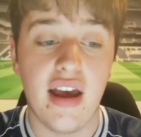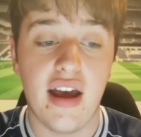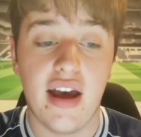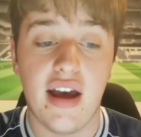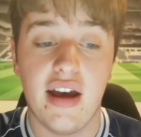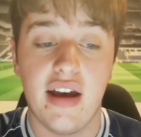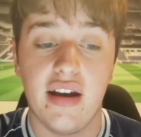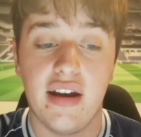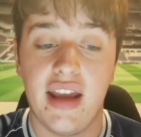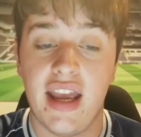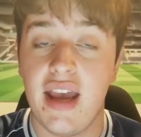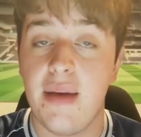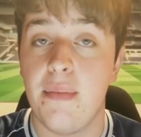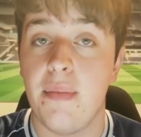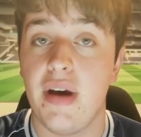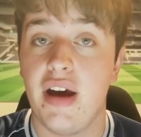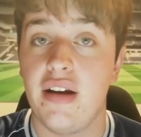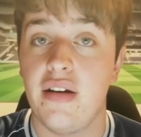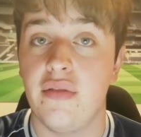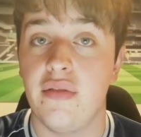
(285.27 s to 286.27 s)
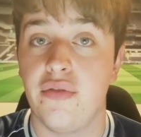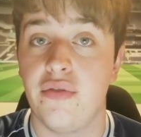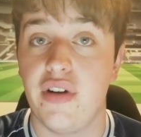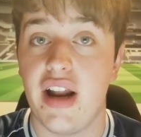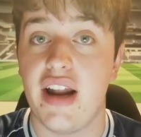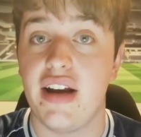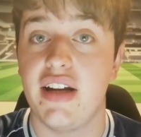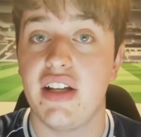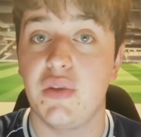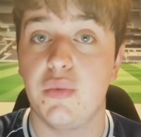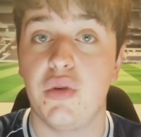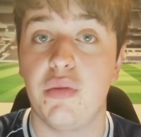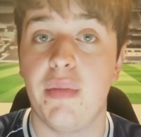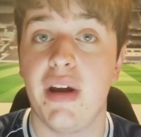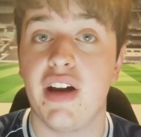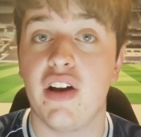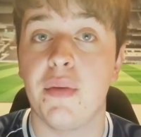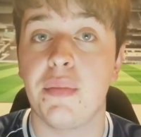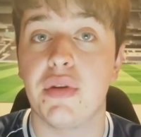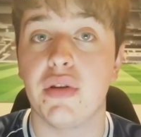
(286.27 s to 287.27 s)
him and Fernandes would
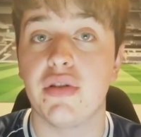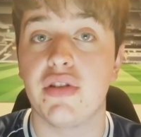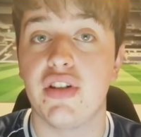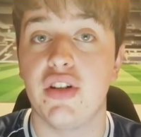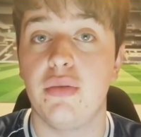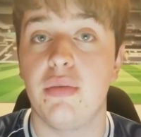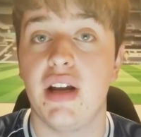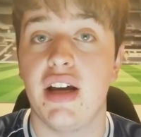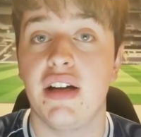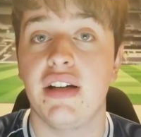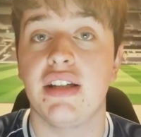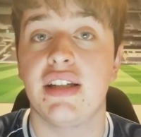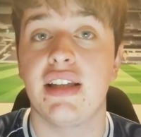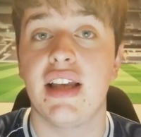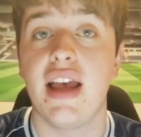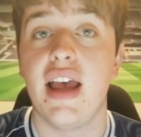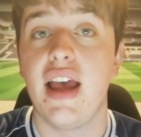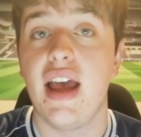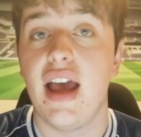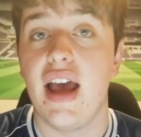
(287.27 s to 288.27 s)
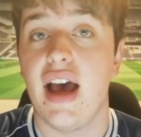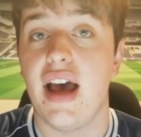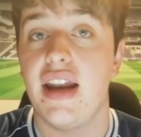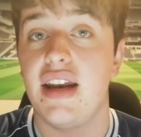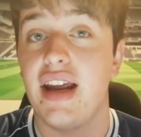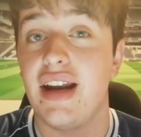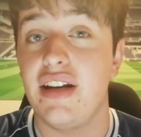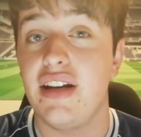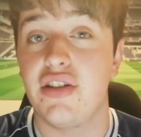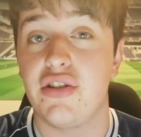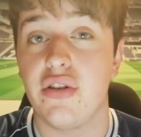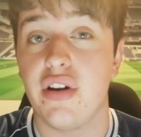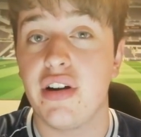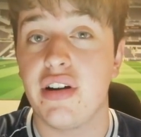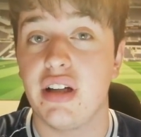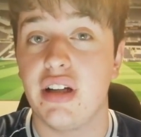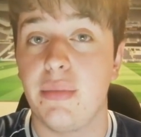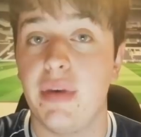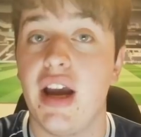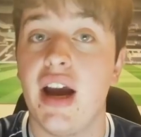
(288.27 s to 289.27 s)
make up those 2 players. And any
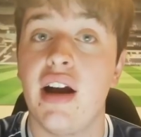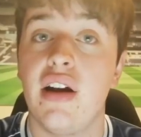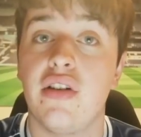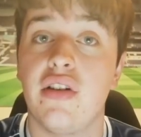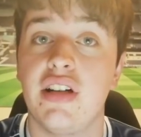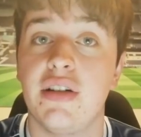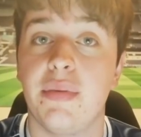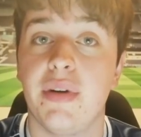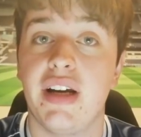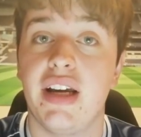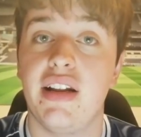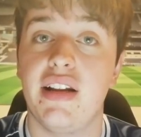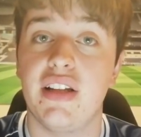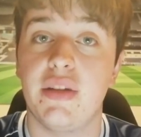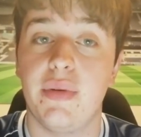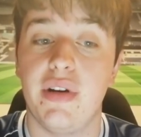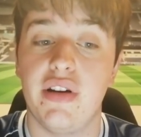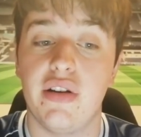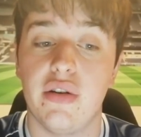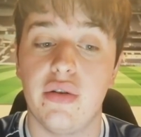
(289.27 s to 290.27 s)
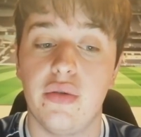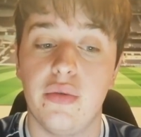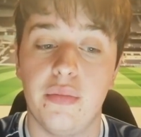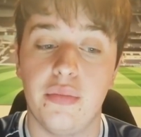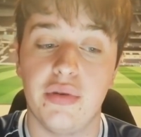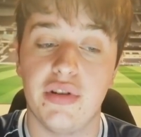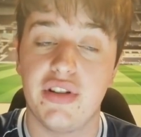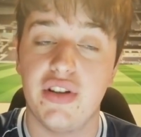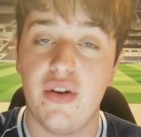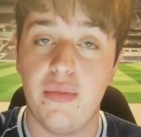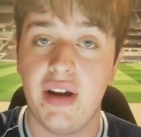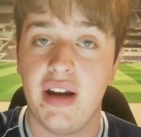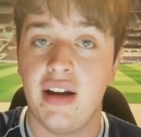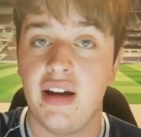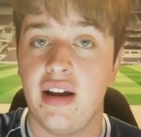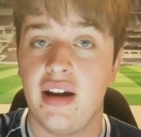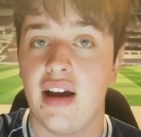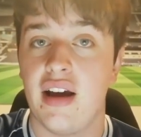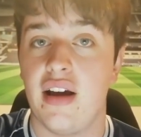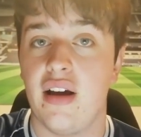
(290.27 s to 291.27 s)
striker that we are looking to bring in this window,
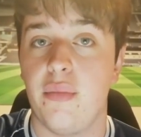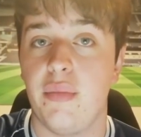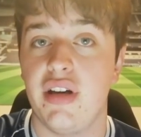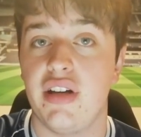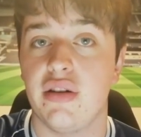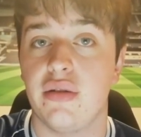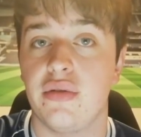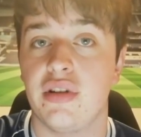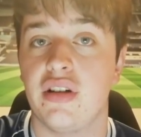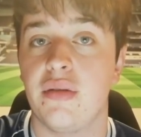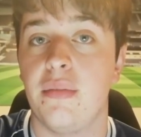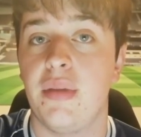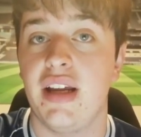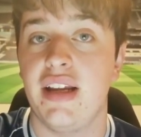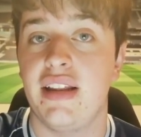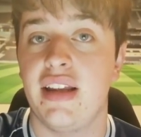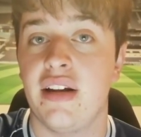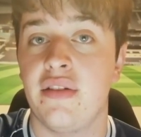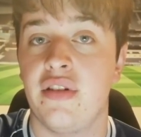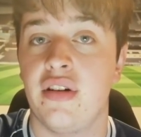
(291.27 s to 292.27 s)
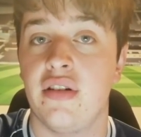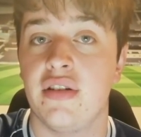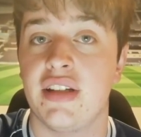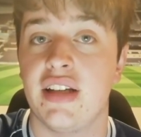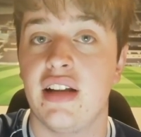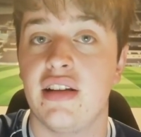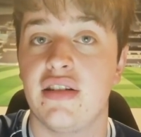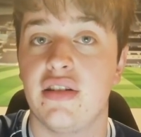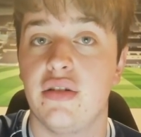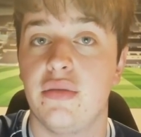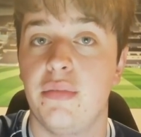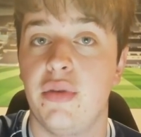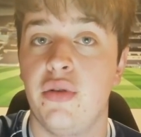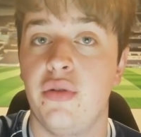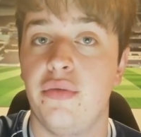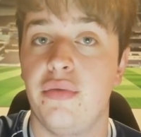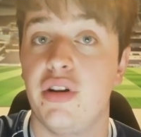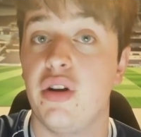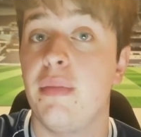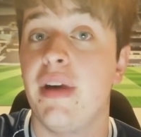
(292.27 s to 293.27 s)
presuming we don't complete that Lo Celso
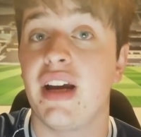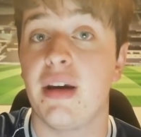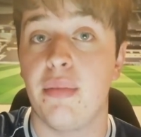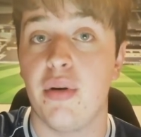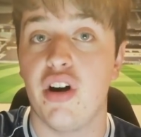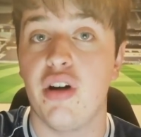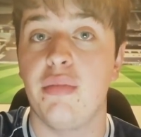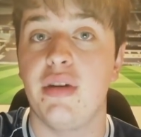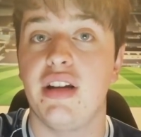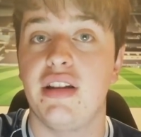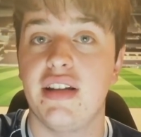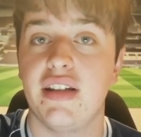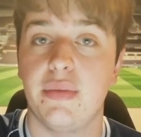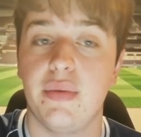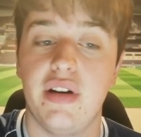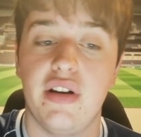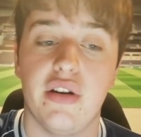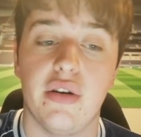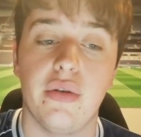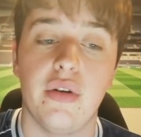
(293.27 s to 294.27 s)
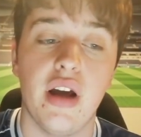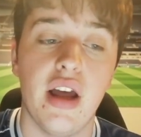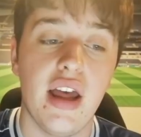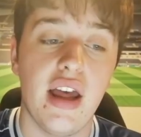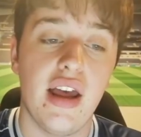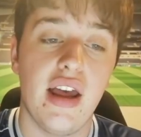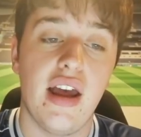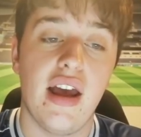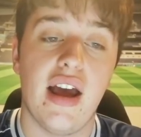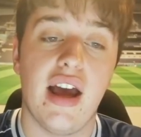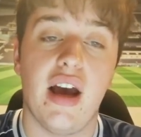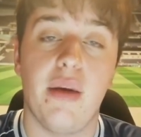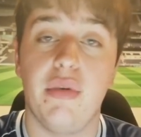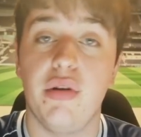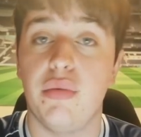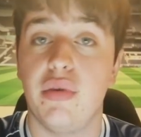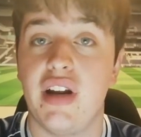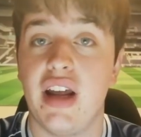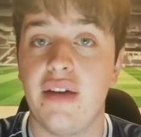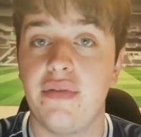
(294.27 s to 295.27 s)
move, we don't make it permanent this window, we
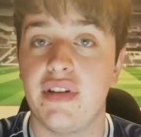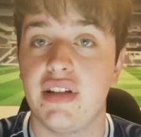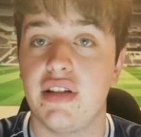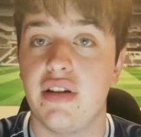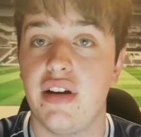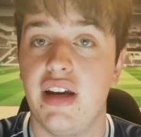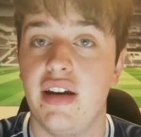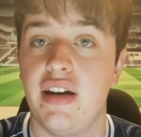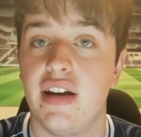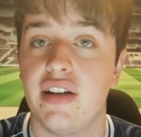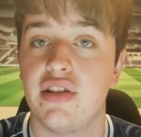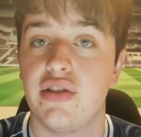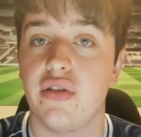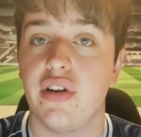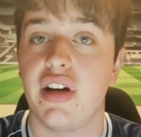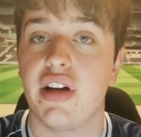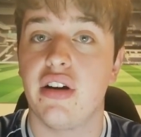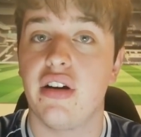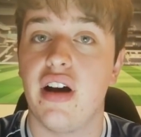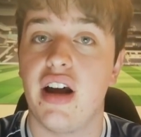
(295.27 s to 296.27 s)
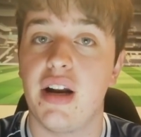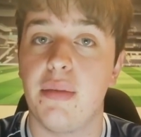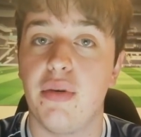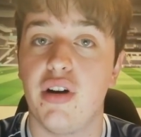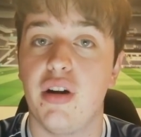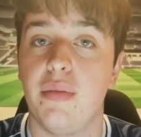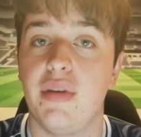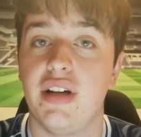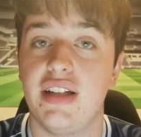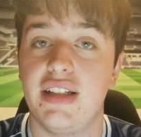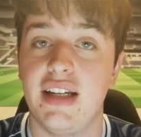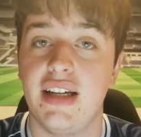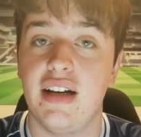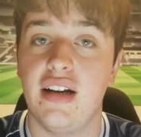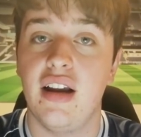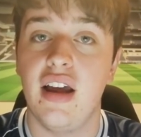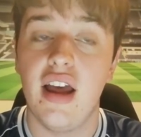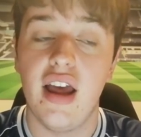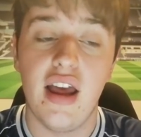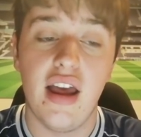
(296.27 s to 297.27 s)
would have to sign a striker on a permanent
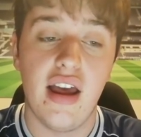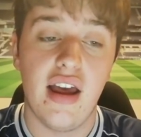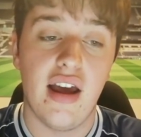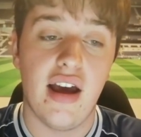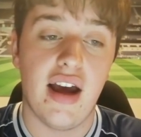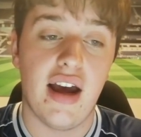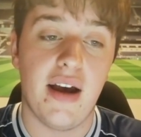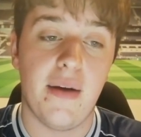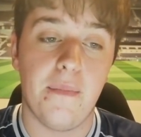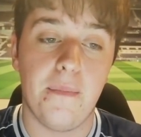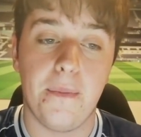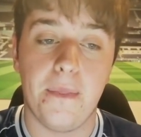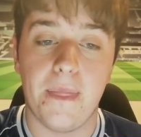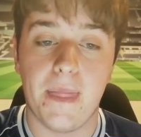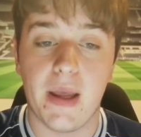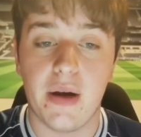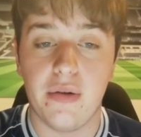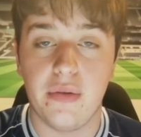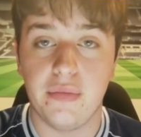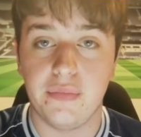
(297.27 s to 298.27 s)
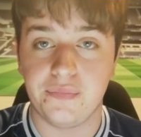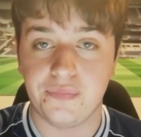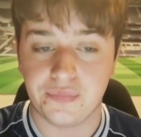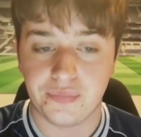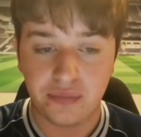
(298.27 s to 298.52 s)
deal. Now,